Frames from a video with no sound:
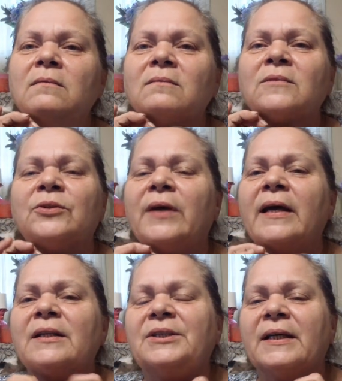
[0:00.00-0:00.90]
You
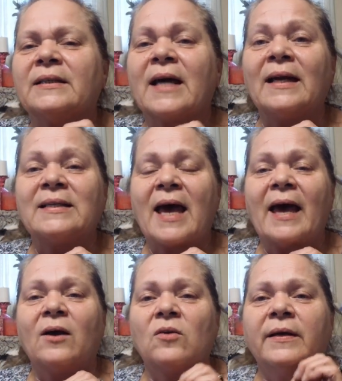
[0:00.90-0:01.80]
can't see. It's got a
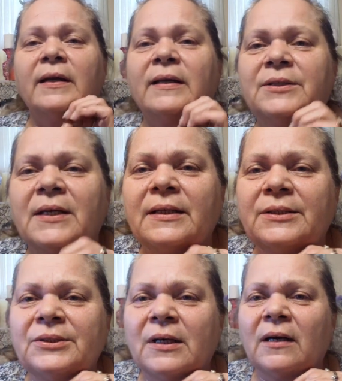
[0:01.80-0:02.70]
tag on it. It
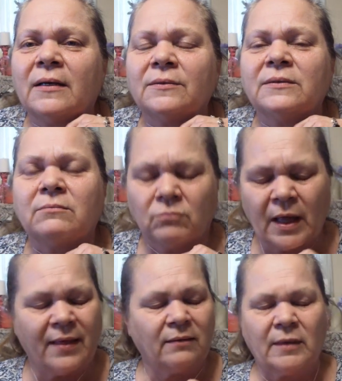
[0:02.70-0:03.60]
says, I
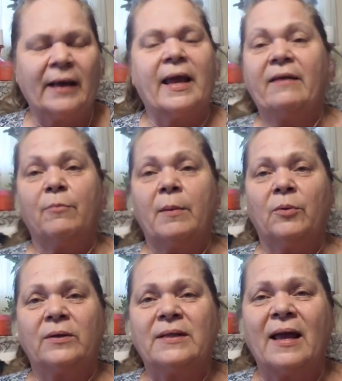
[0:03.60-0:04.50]
think, I can't
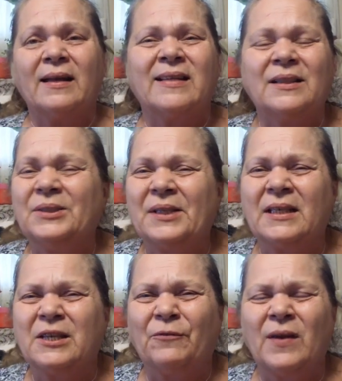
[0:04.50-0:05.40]
remember. It doesn't say
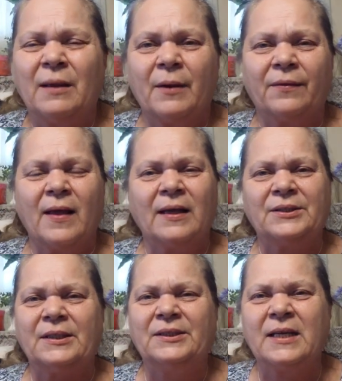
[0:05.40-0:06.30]
Tiffany, but I think it
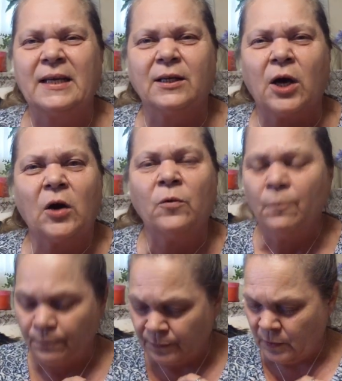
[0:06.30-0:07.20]
says T & Co.
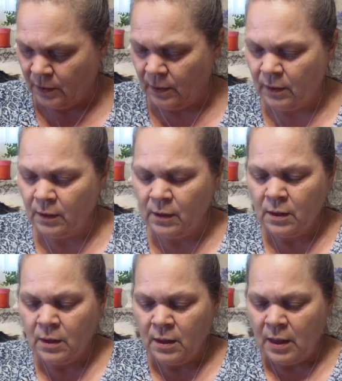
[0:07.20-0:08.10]

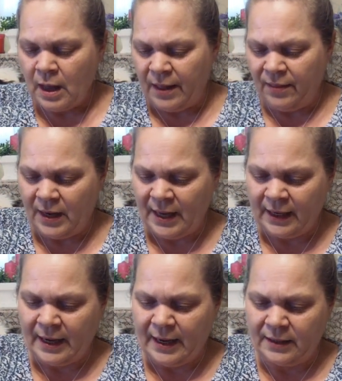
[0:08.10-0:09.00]
And then I
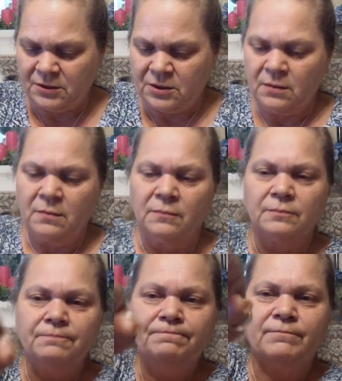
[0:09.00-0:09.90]
got
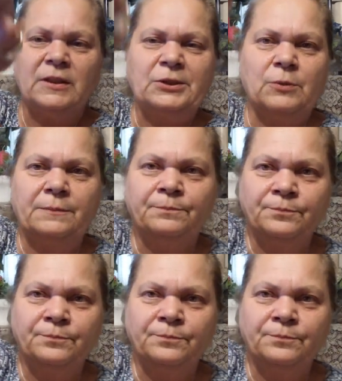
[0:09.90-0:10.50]
this one.